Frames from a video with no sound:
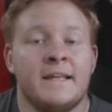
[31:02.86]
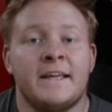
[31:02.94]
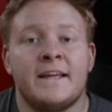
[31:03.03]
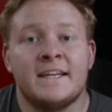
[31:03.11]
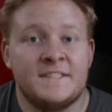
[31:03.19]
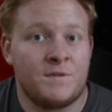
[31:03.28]

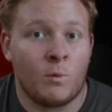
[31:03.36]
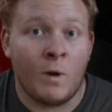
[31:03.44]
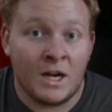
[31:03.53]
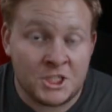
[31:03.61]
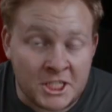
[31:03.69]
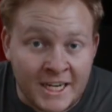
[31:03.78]
Thank you guys for
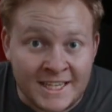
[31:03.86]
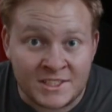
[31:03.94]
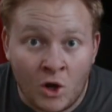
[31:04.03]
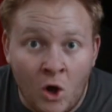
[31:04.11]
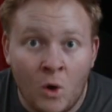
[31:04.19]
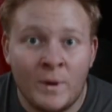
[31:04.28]
watching.
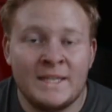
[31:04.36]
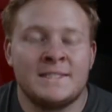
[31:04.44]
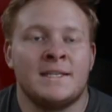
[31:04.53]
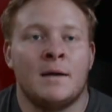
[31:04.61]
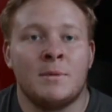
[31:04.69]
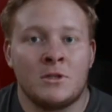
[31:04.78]
As
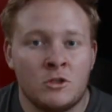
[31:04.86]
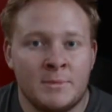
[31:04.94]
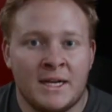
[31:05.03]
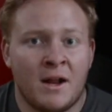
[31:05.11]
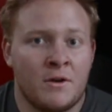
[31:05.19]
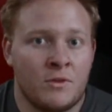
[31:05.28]
always, I'm a little
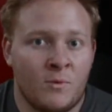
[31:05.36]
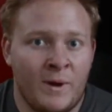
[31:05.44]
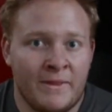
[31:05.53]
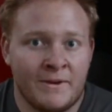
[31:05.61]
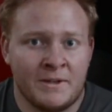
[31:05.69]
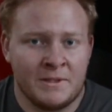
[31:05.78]
bit under the
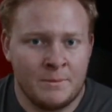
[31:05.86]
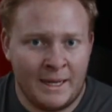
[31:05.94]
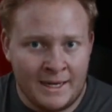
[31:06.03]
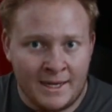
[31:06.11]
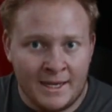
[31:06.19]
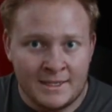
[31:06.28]
weather. You
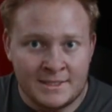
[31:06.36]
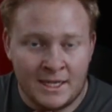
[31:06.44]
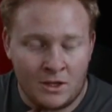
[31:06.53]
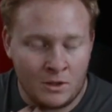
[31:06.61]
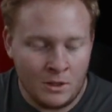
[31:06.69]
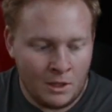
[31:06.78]
may kind of
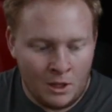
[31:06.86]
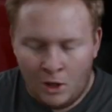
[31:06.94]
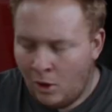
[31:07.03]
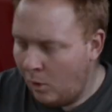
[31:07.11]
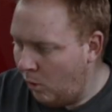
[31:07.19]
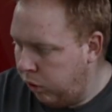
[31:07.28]
tell.
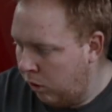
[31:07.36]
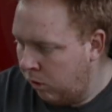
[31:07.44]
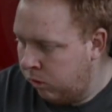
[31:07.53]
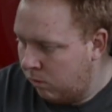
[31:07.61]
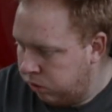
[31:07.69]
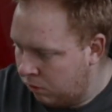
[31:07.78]

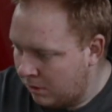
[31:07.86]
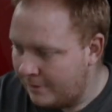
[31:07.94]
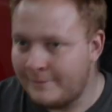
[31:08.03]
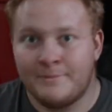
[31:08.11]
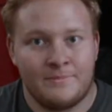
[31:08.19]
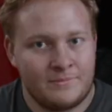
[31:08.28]

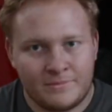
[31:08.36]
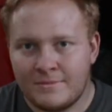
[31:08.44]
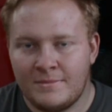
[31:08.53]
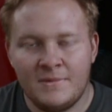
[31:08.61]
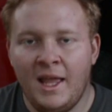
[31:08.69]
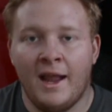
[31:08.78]

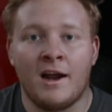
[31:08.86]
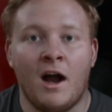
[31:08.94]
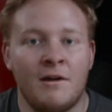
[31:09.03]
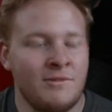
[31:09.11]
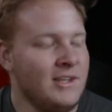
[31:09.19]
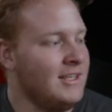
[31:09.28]
I
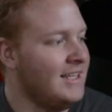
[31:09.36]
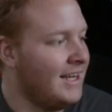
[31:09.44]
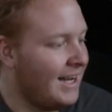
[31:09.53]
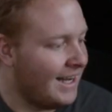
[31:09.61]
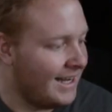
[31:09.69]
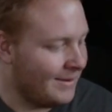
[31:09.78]

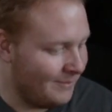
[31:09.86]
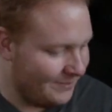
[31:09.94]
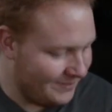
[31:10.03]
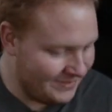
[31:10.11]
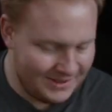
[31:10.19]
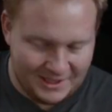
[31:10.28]
coughed.
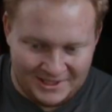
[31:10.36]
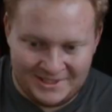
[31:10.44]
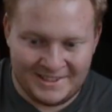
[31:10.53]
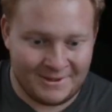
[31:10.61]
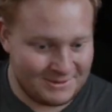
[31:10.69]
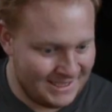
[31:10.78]
Um,
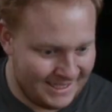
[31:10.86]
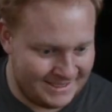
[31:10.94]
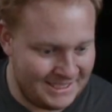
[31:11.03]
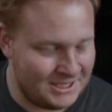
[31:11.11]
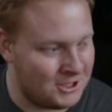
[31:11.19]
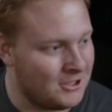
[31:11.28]
that was not
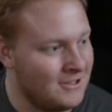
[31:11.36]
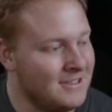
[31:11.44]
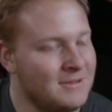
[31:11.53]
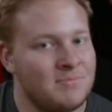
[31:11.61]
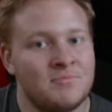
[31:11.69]
intentional.